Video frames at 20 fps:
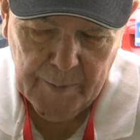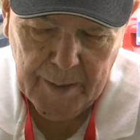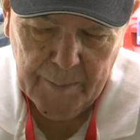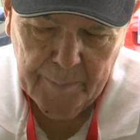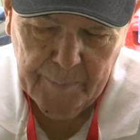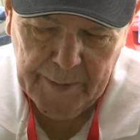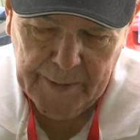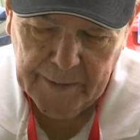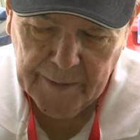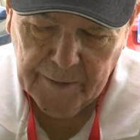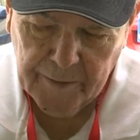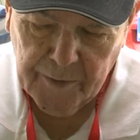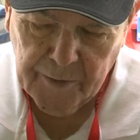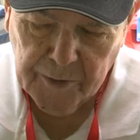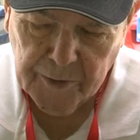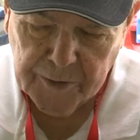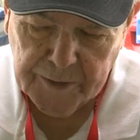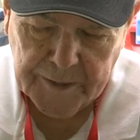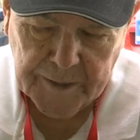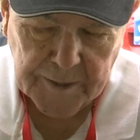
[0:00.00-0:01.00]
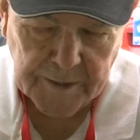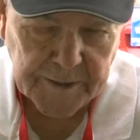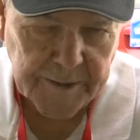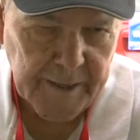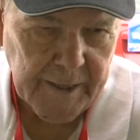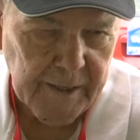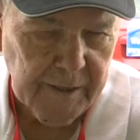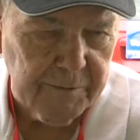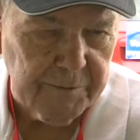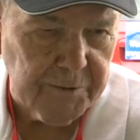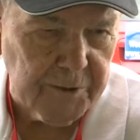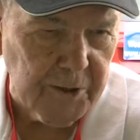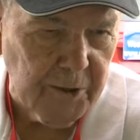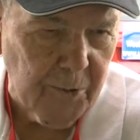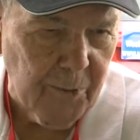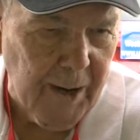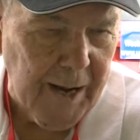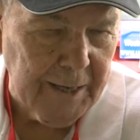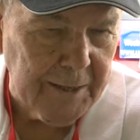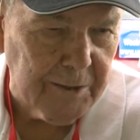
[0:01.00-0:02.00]
up and introduced himself,
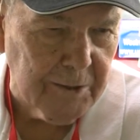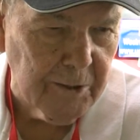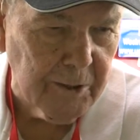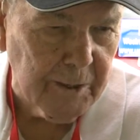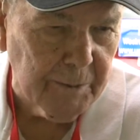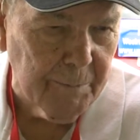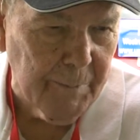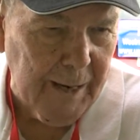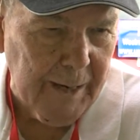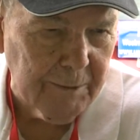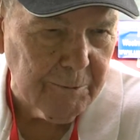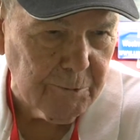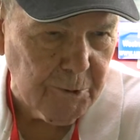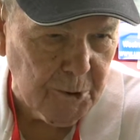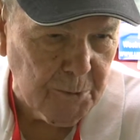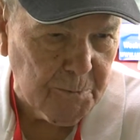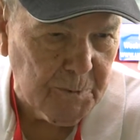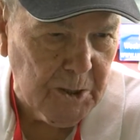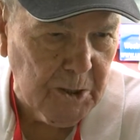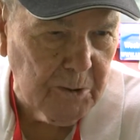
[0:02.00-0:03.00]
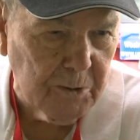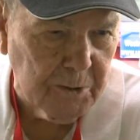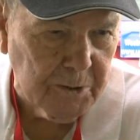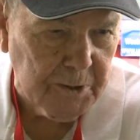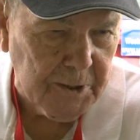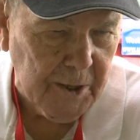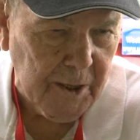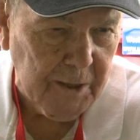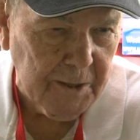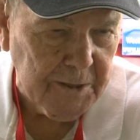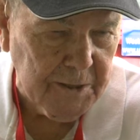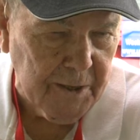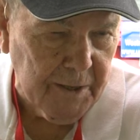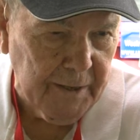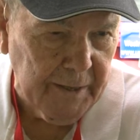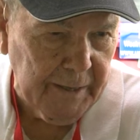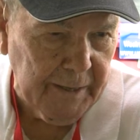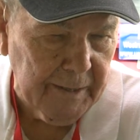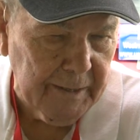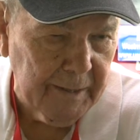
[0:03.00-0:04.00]
so I took him. I was a platoon sergeant
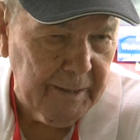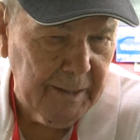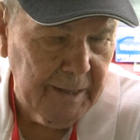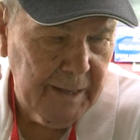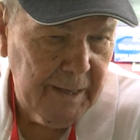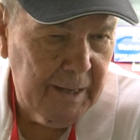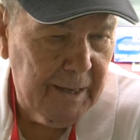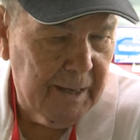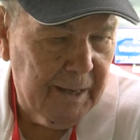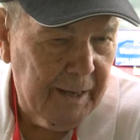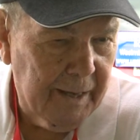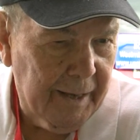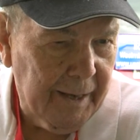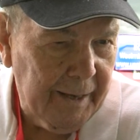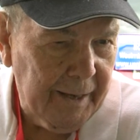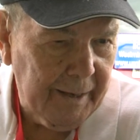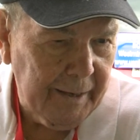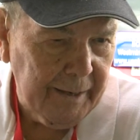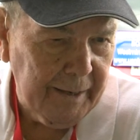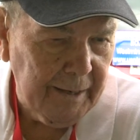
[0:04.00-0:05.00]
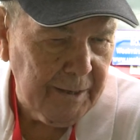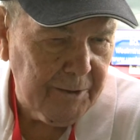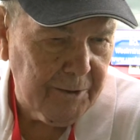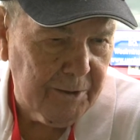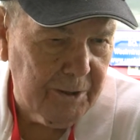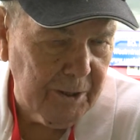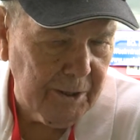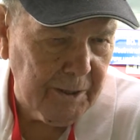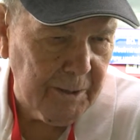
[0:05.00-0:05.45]
then, and took